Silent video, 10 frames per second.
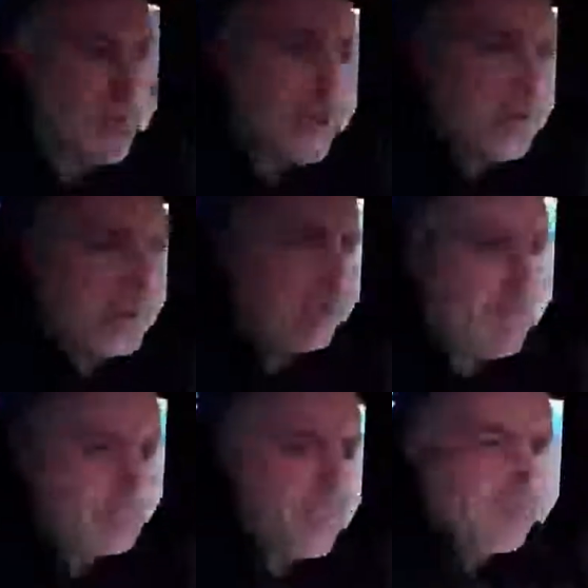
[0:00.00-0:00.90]
that
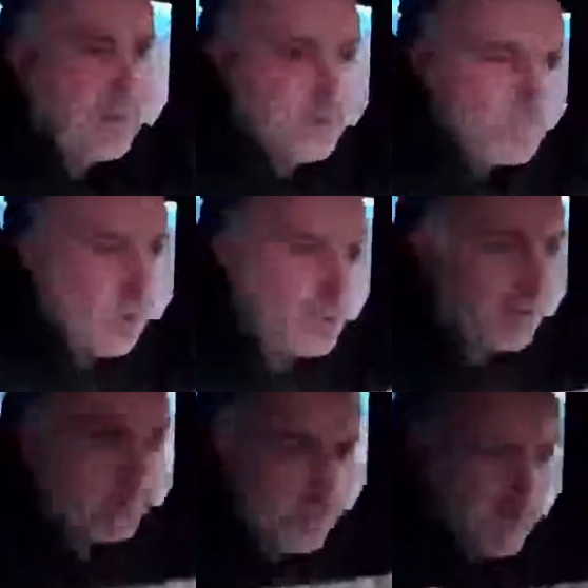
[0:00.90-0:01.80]
want
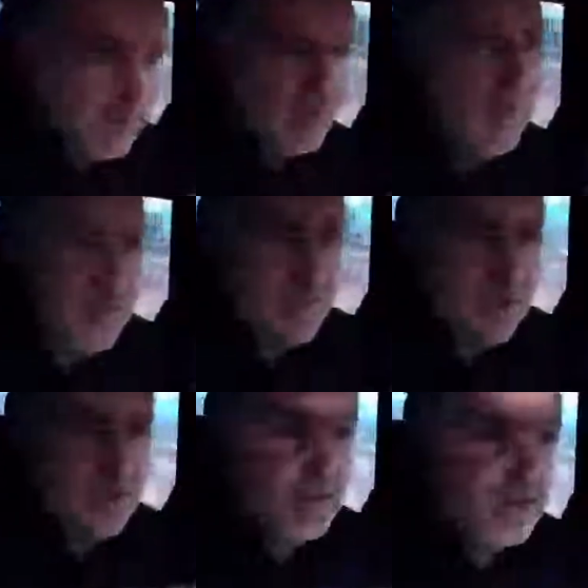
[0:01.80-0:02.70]
to
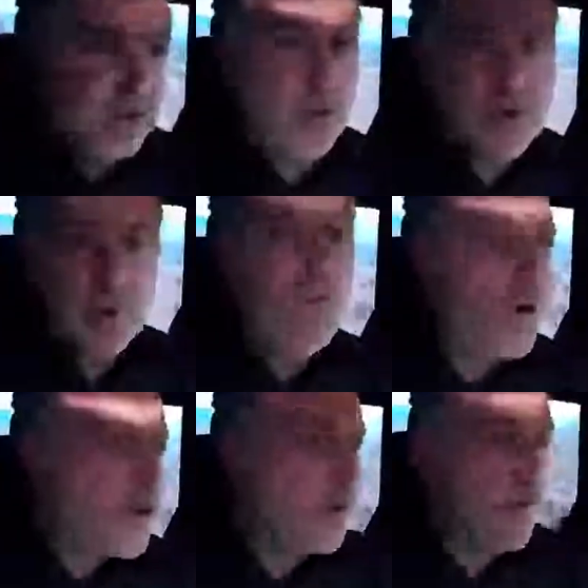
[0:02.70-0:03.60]
go to
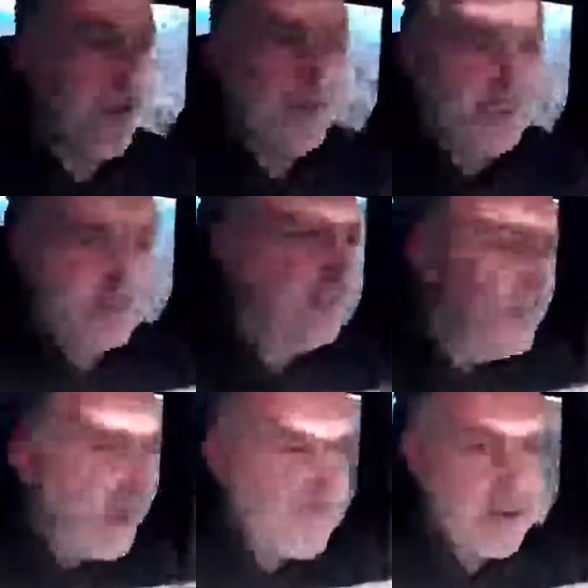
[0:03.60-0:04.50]
war and
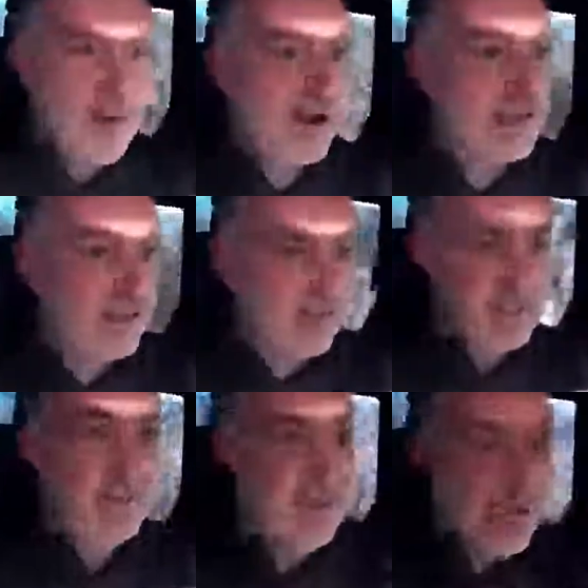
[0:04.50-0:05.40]
kill everybody.
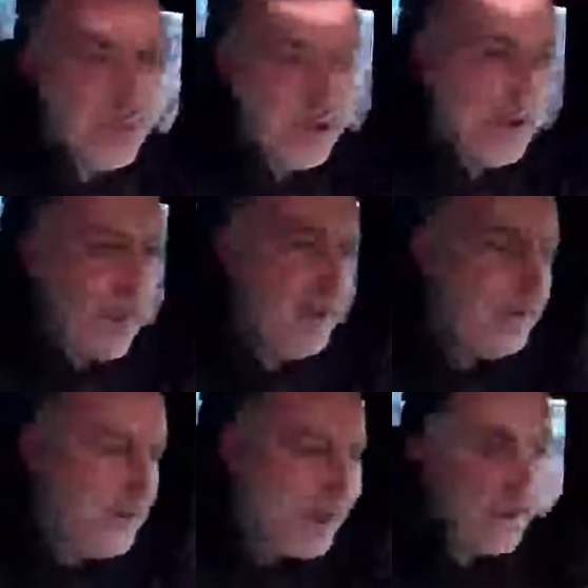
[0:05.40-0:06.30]

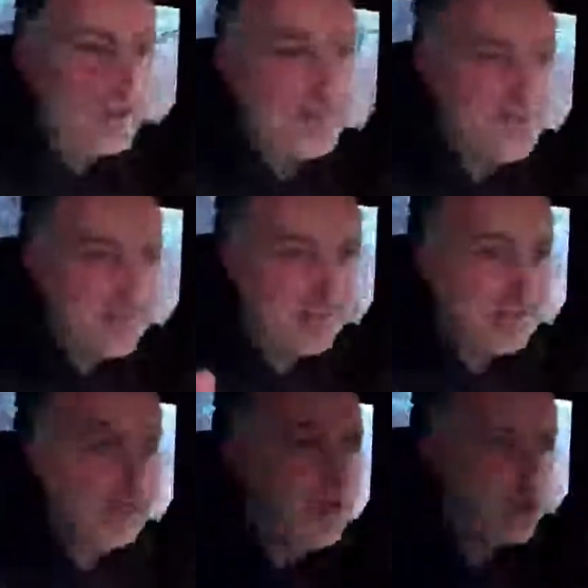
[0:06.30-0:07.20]
And
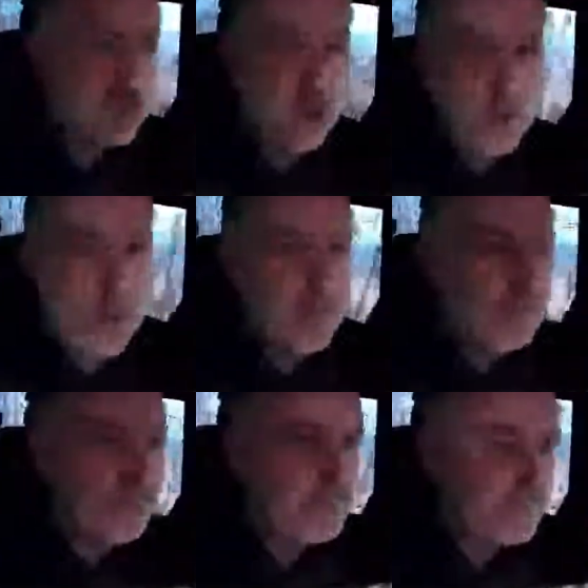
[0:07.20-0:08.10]
if you show
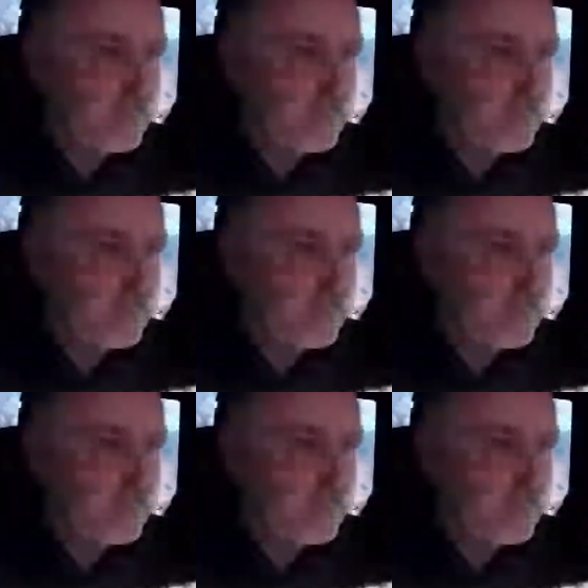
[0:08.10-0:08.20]
them